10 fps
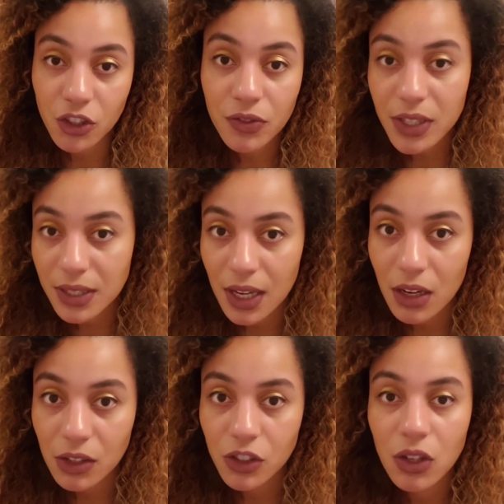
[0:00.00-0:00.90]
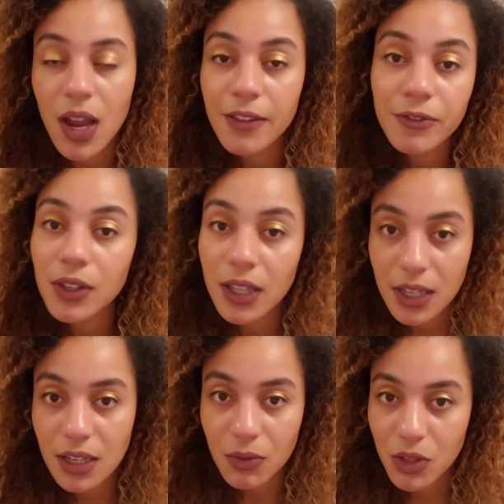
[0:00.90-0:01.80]
of this character and filling
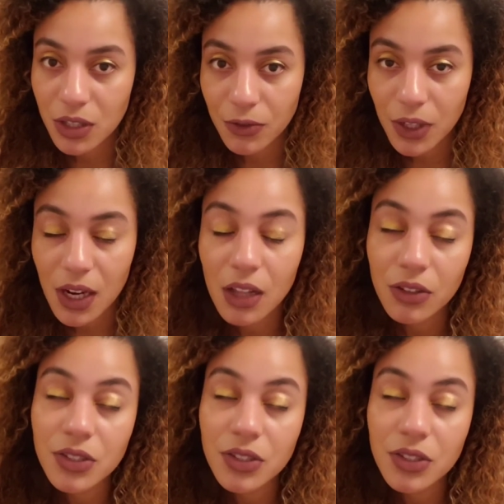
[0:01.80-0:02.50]
it in with different colors.